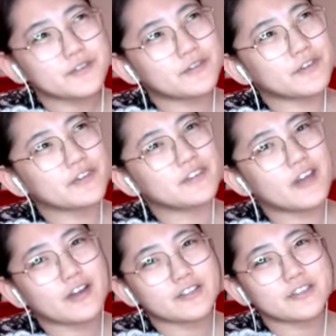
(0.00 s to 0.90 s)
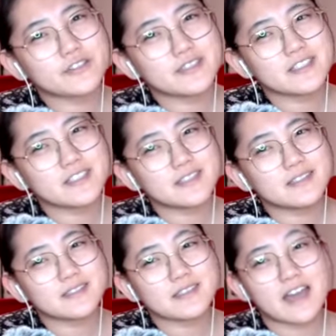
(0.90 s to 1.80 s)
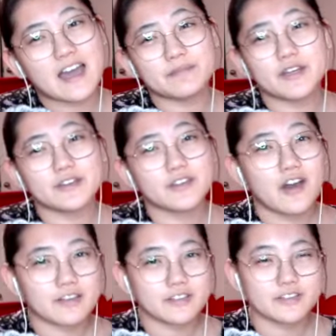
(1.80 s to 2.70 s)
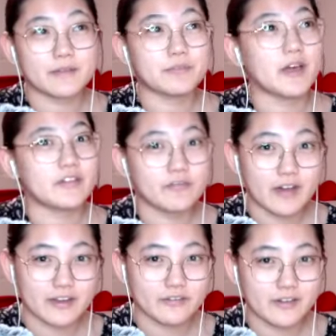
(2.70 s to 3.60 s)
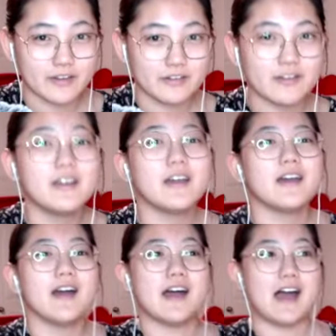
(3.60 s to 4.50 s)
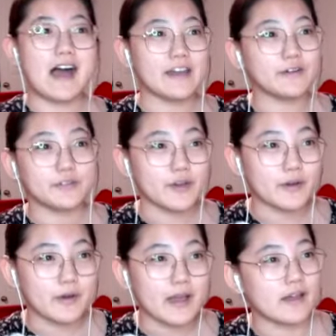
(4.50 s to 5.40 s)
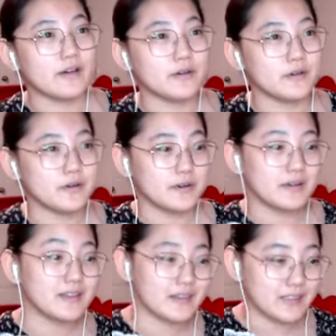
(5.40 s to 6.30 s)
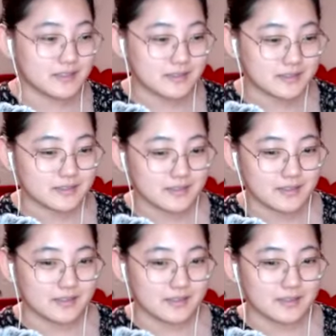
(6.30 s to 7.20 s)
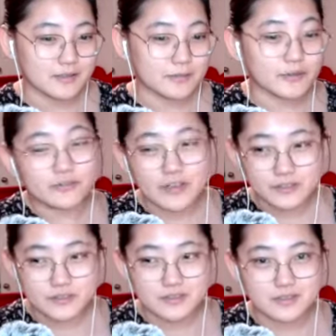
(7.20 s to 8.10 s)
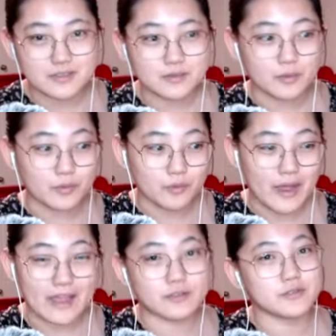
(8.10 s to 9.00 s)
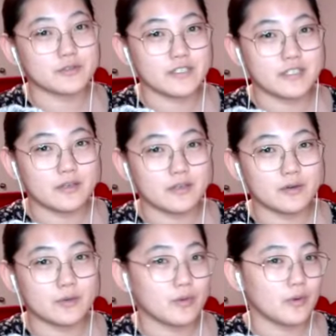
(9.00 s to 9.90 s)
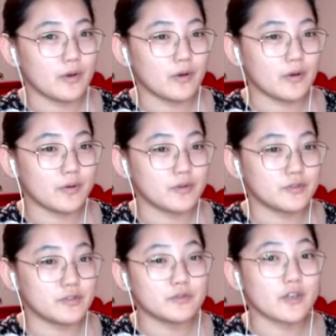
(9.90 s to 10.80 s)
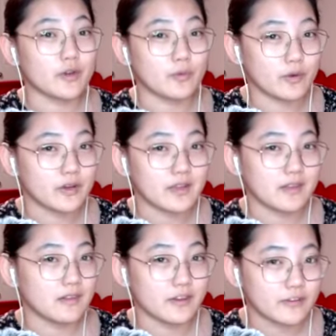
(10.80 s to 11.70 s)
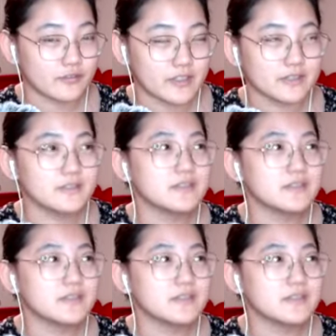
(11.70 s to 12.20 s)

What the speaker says: for the doctor scenes, I'm not a doctor, I'm not a firefighter. I don't know how these professions actually do their work in their field,